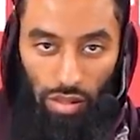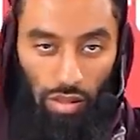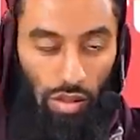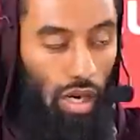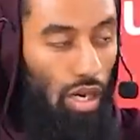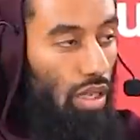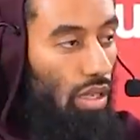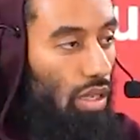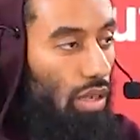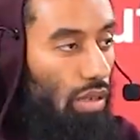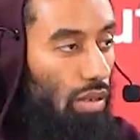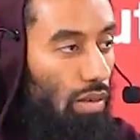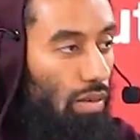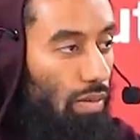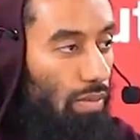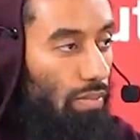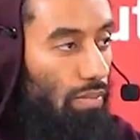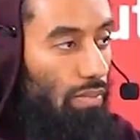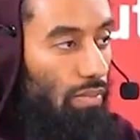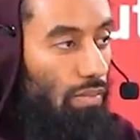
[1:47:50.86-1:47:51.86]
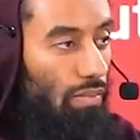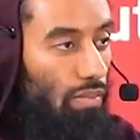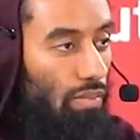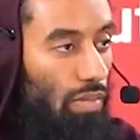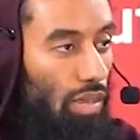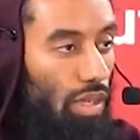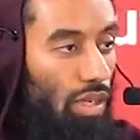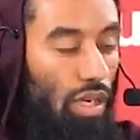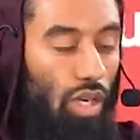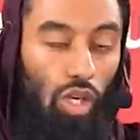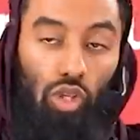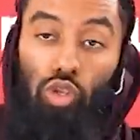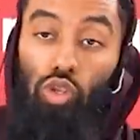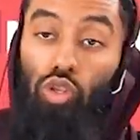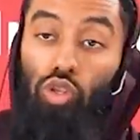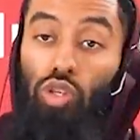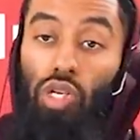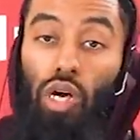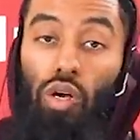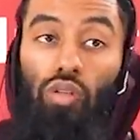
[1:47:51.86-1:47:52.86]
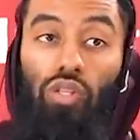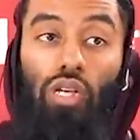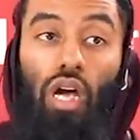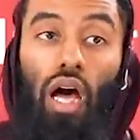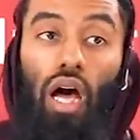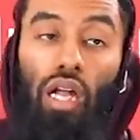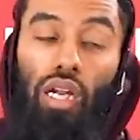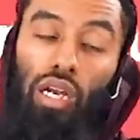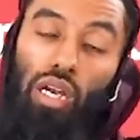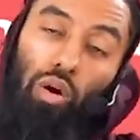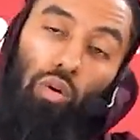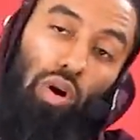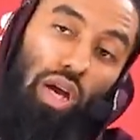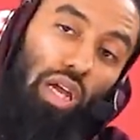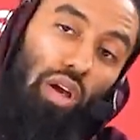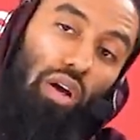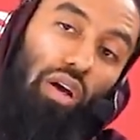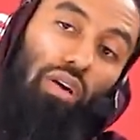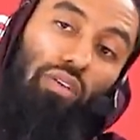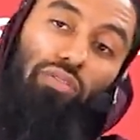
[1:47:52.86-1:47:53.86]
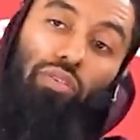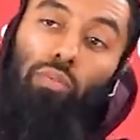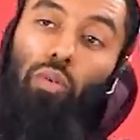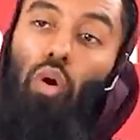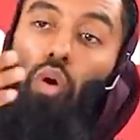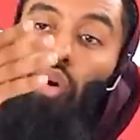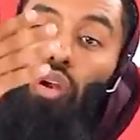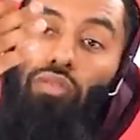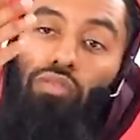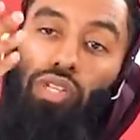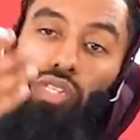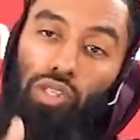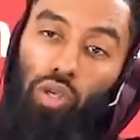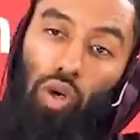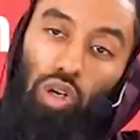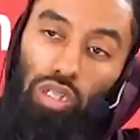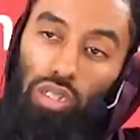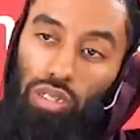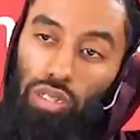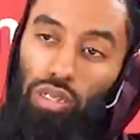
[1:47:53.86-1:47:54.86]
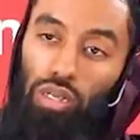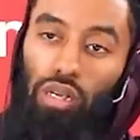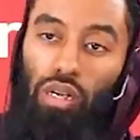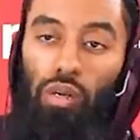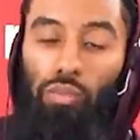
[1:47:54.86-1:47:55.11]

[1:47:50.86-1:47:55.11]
Right? Should you now turn away from all of this good